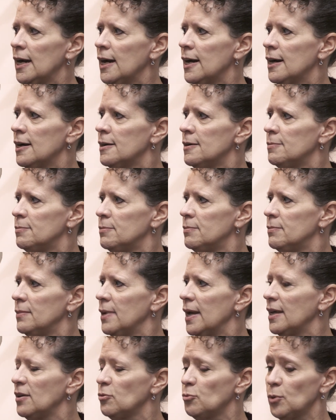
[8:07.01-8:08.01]

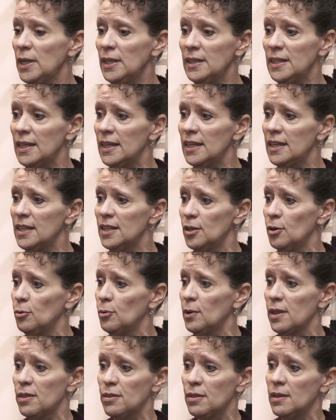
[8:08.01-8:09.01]
And really, you know,
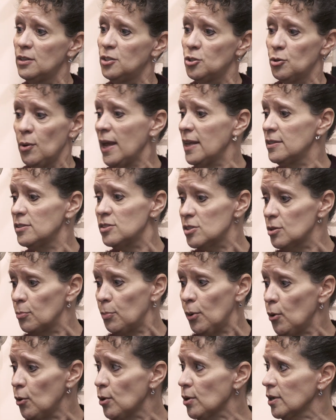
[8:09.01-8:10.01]
with Joanne's
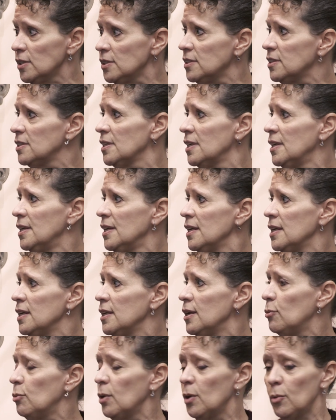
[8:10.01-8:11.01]
support,
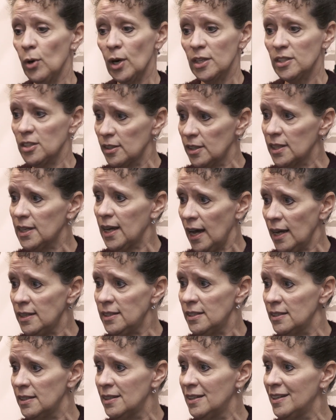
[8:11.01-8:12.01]
you know, we worked on the
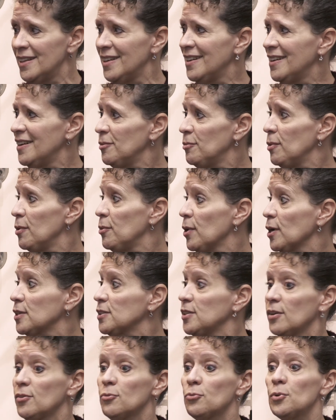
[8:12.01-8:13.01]
gut. We
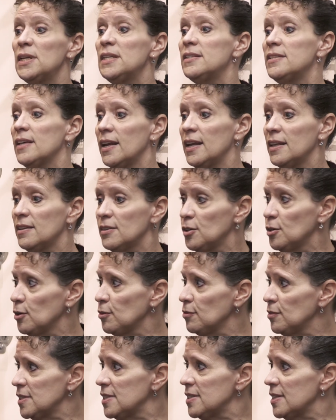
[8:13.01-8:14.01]
worked on resetting the
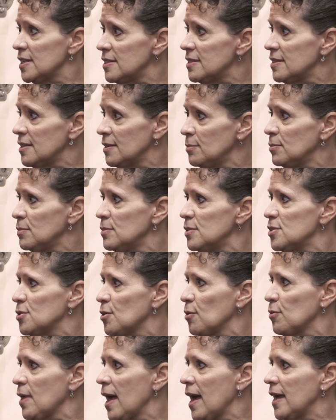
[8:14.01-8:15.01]
nervous system
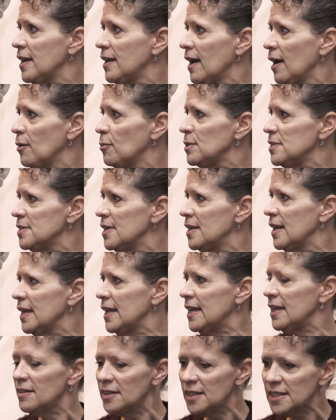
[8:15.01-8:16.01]
so that I was in a
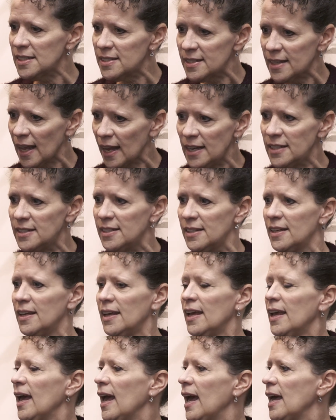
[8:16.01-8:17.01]
healing state
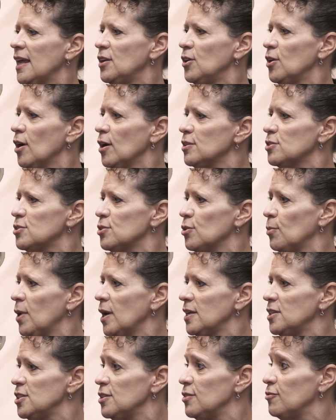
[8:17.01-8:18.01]
and not so
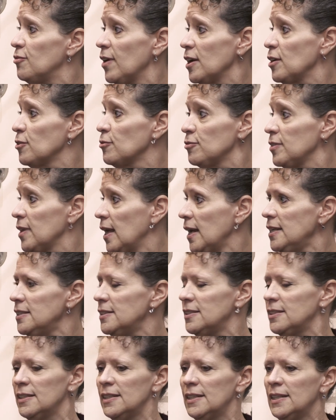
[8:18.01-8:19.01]
much in fight or
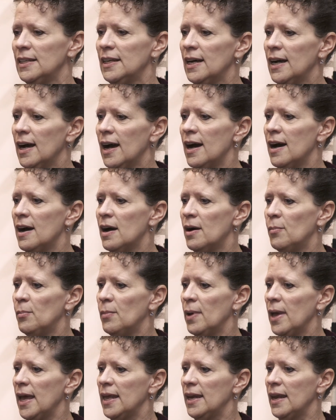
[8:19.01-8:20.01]
flight.
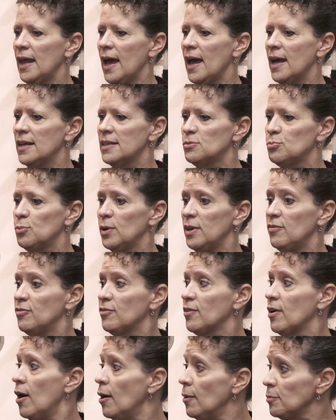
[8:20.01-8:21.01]
And as
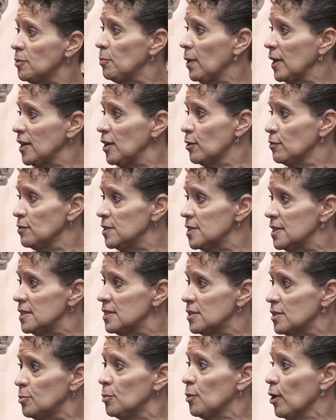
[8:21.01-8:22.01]
we've calmed my nervous
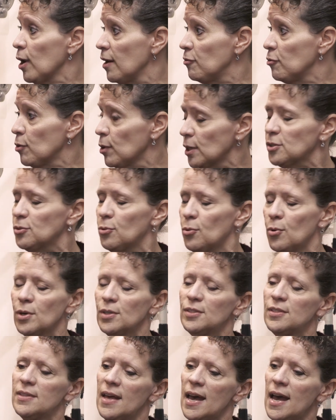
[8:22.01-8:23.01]
system, or I've worked
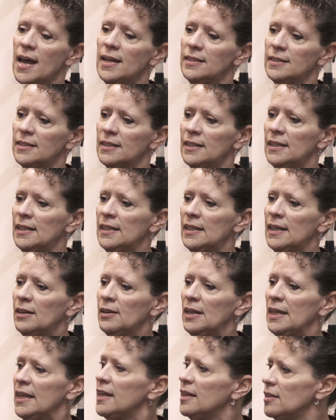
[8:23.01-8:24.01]
towards that,
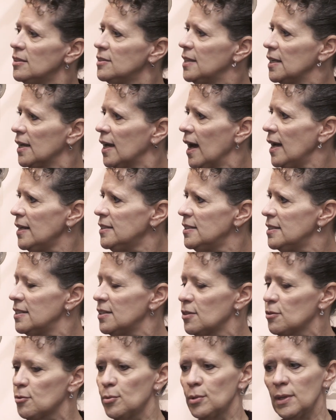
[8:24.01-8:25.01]
healed the
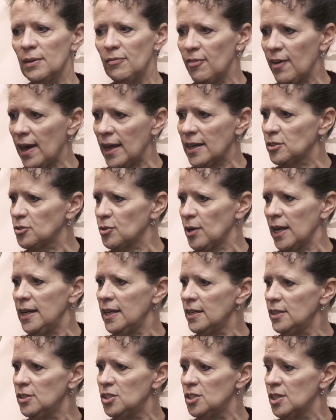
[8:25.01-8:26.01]
gut through lymphatic
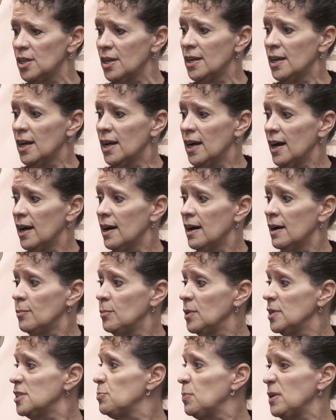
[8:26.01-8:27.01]
drainage,
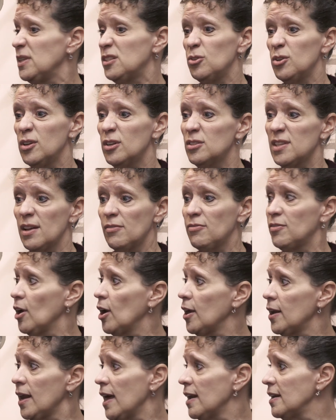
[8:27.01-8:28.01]
it's been 2 years. I've
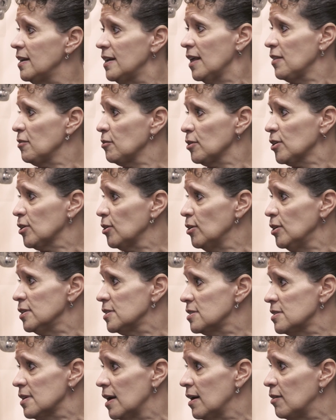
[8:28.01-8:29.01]
not had another
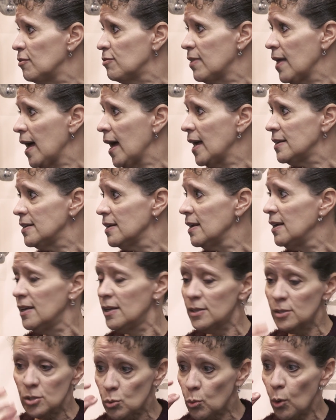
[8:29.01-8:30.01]
occurrence of that
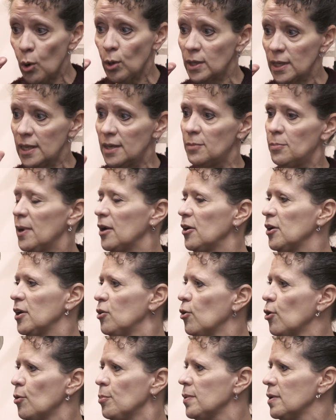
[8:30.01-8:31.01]
swollen
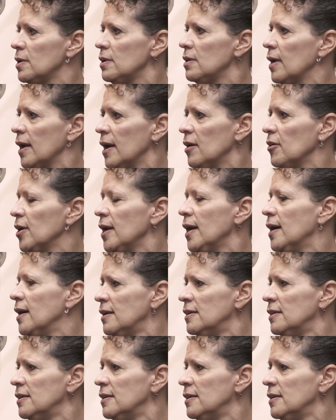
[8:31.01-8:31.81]
periorbital area.